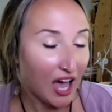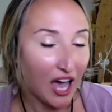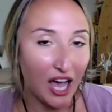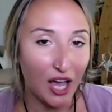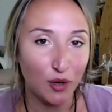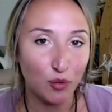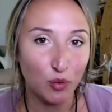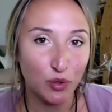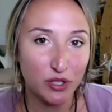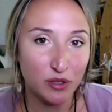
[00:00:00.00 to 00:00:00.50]

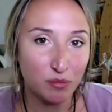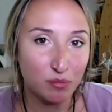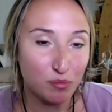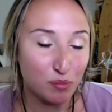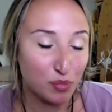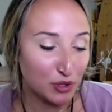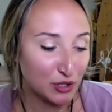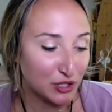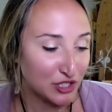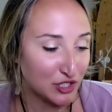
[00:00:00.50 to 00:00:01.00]
I wouldn't
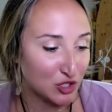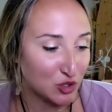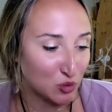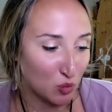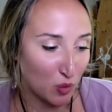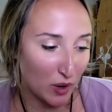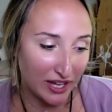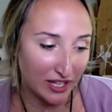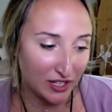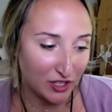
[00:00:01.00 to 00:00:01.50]

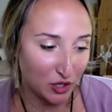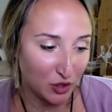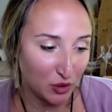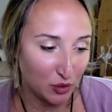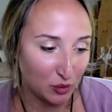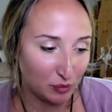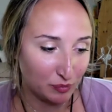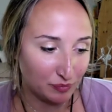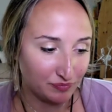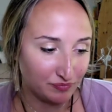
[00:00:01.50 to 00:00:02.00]
persuade
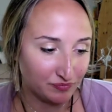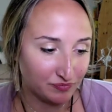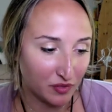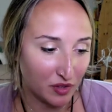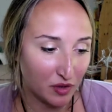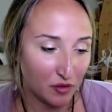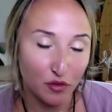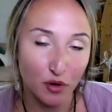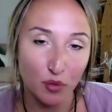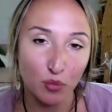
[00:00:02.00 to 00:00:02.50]
you
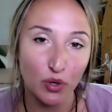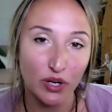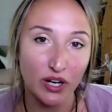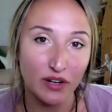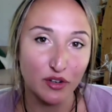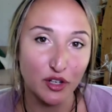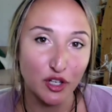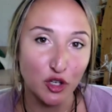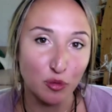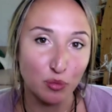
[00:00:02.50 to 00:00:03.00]
from
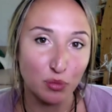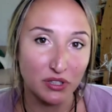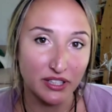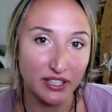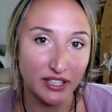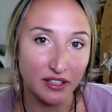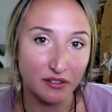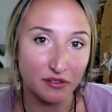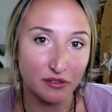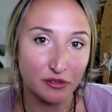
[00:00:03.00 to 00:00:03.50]
whatever you
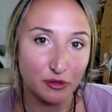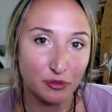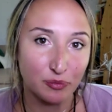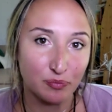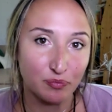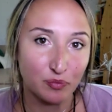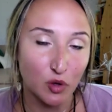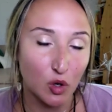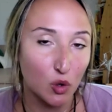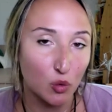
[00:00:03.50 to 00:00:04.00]
believe
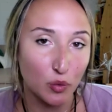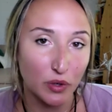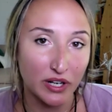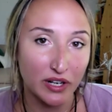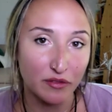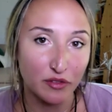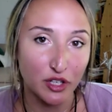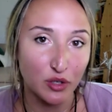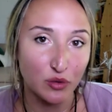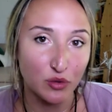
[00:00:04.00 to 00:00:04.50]
or
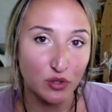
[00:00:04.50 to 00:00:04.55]
whatever you